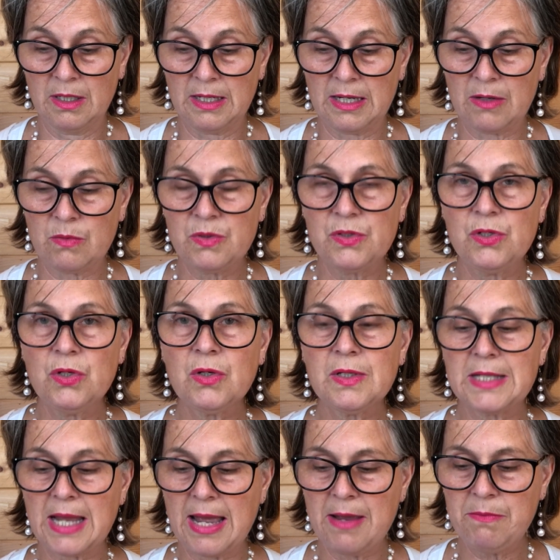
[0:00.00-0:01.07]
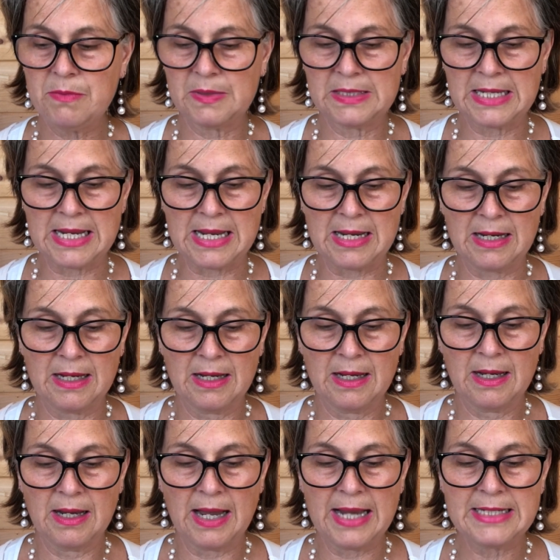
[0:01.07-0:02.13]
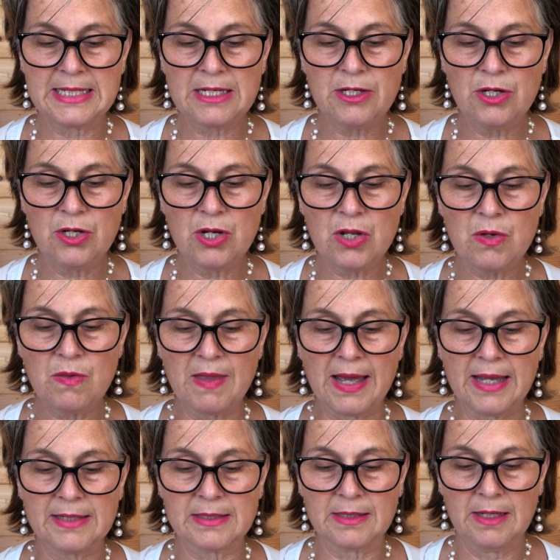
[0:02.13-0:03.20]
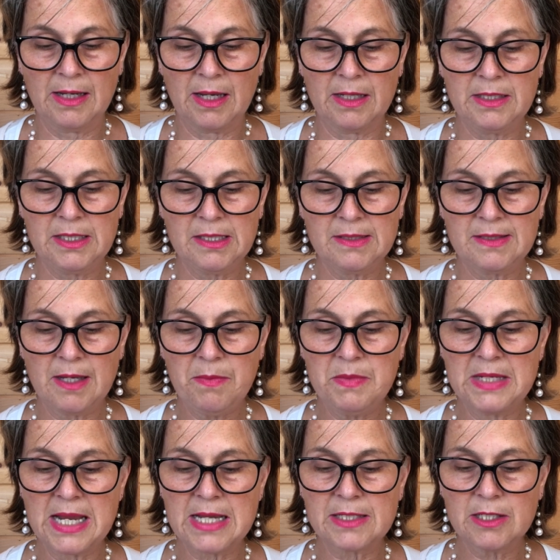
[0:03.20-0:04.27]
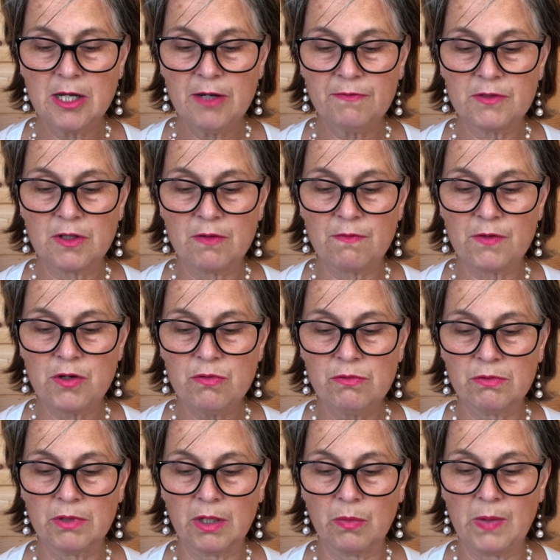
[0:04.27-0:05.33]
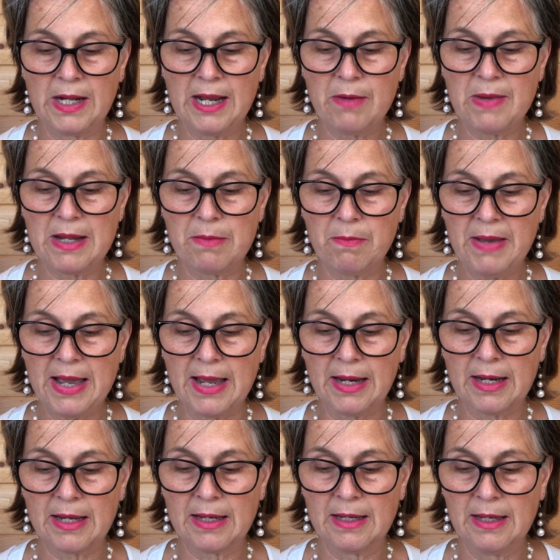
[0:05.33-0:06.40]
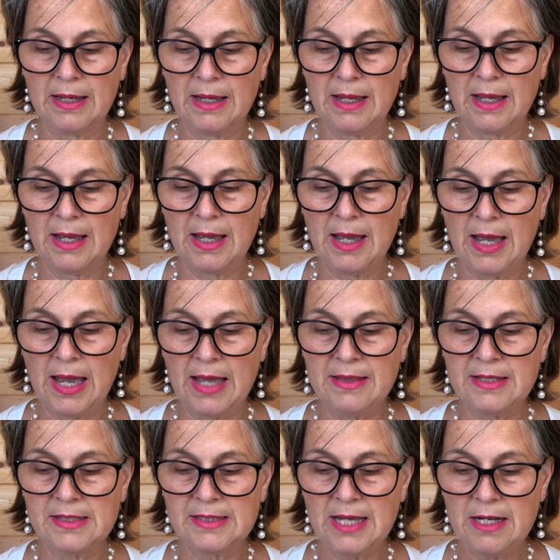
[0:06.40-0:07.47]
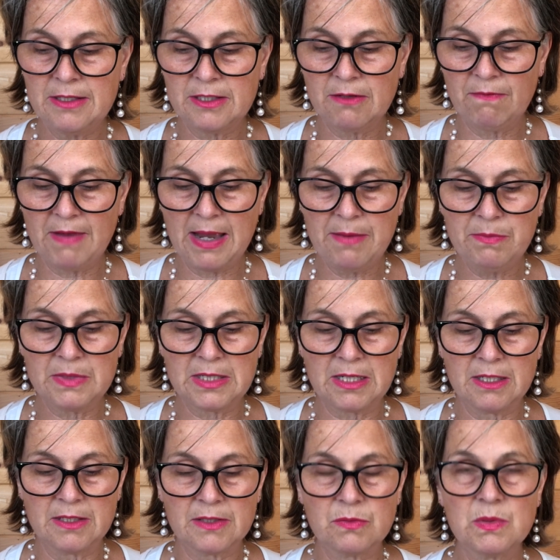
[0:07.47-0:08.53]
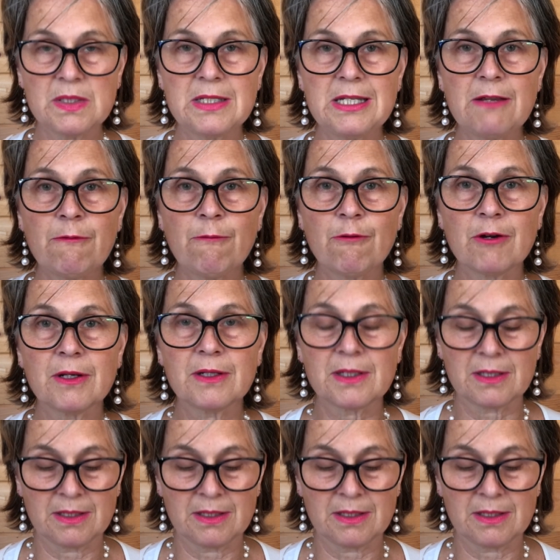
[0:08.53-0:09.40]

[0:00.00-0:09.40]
It was not empty. I didn't know that until some days after the funeral when I went back, and the sense of emptiness was different.